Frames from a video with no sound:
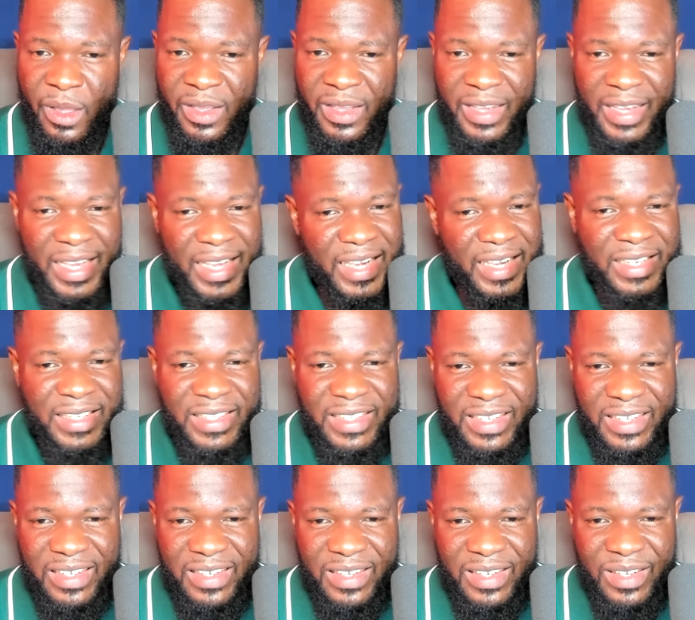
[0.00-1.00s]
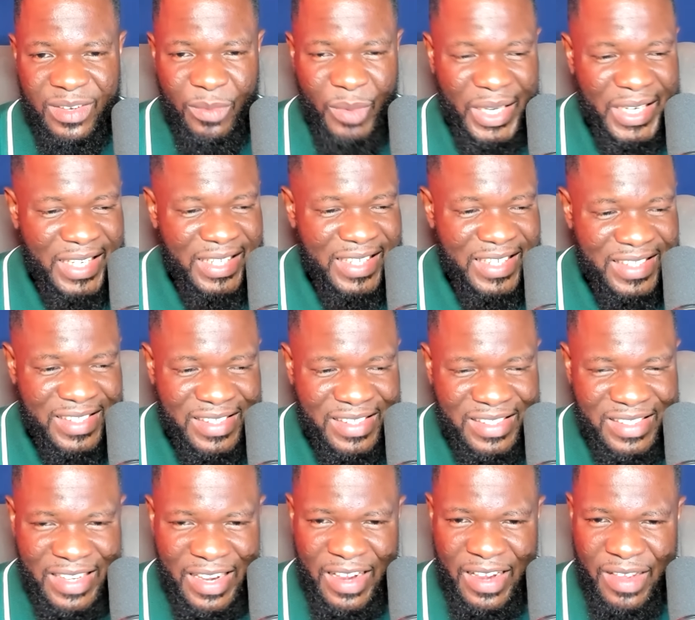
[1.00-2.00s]
And when it is
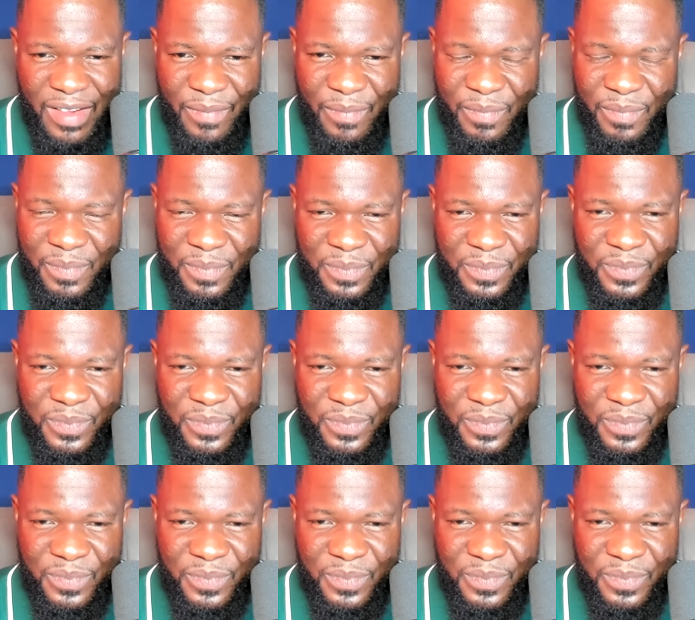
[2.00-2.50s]
time